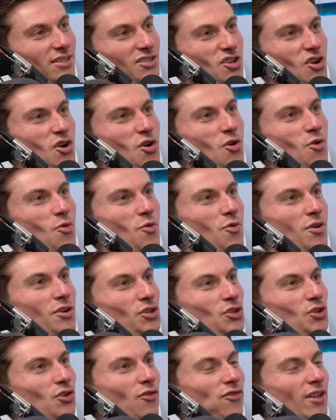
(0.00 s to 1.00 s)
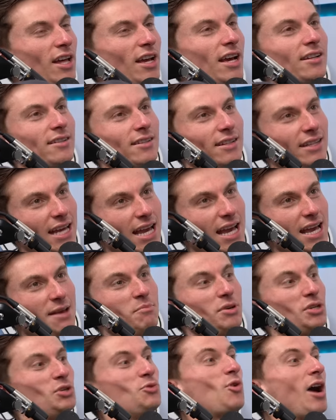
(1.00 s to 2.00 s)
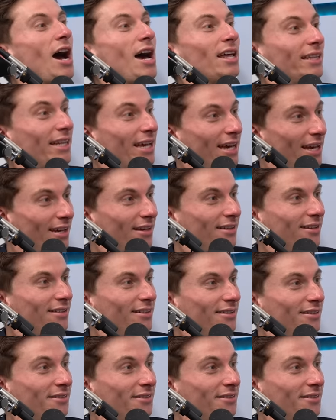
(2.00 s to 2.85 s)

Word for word: so okay. the play got delayed, but you got laid.